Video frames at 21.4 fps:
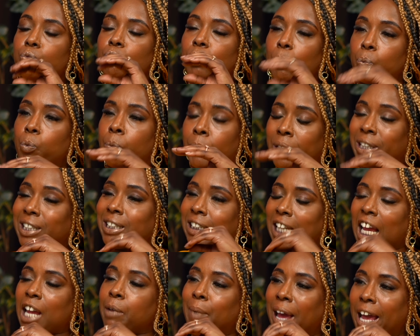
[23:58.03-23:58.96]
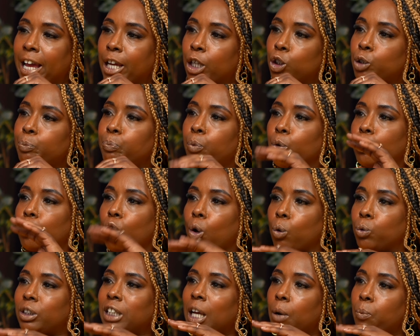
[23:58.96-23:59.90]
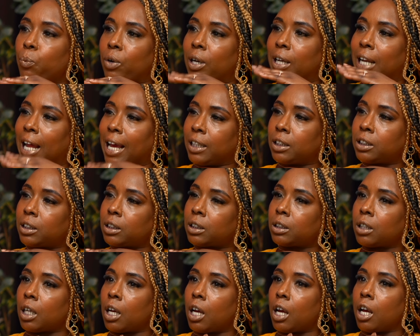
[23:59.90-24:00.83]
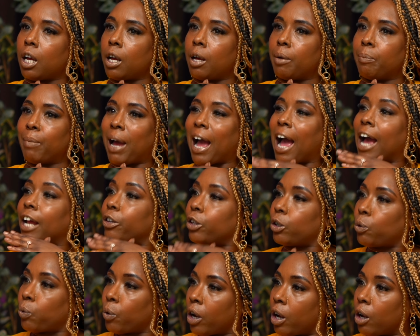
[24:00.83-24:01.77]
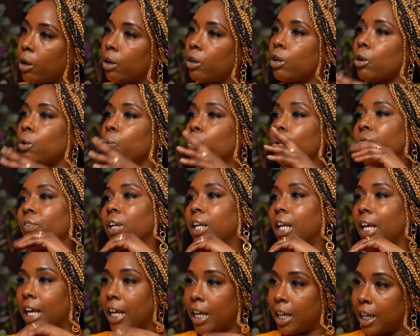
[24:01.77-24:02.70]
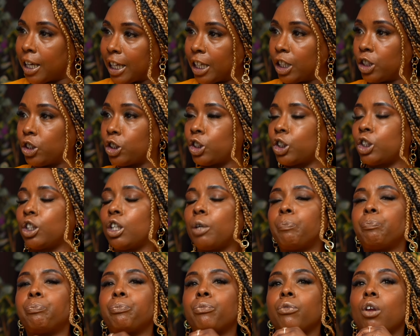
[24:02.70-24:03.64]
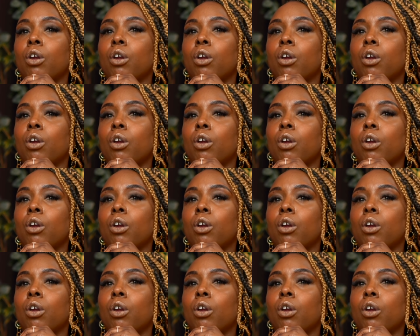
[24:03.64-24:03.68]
the, we were the same age, but mm. those that were less um, adequate right. within English, right.